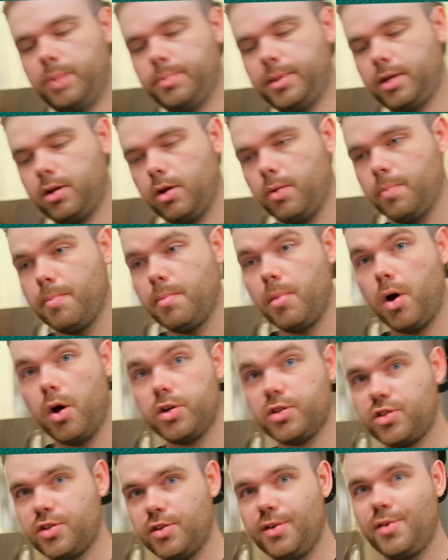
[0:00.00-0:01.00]
become
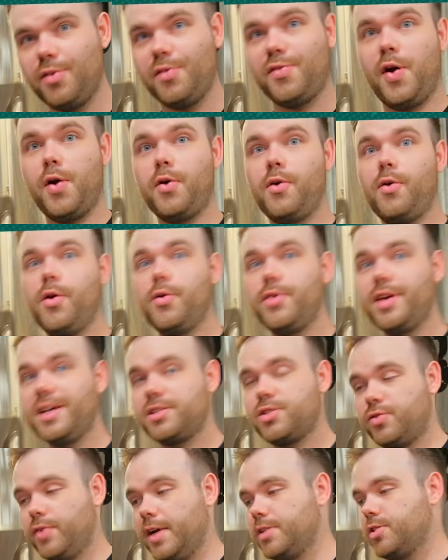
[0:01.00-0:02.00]
master of our own
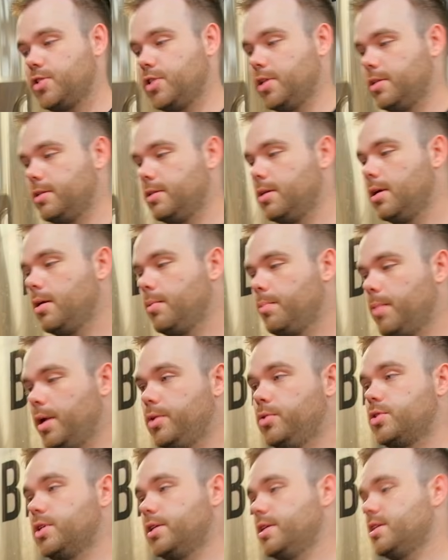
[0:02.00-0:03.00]
extraction by
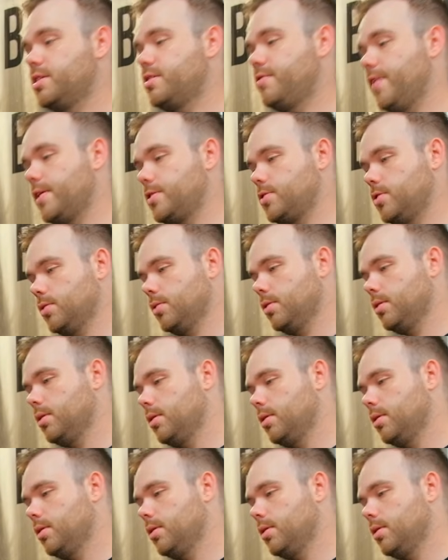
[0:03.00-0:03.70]
using this vessel.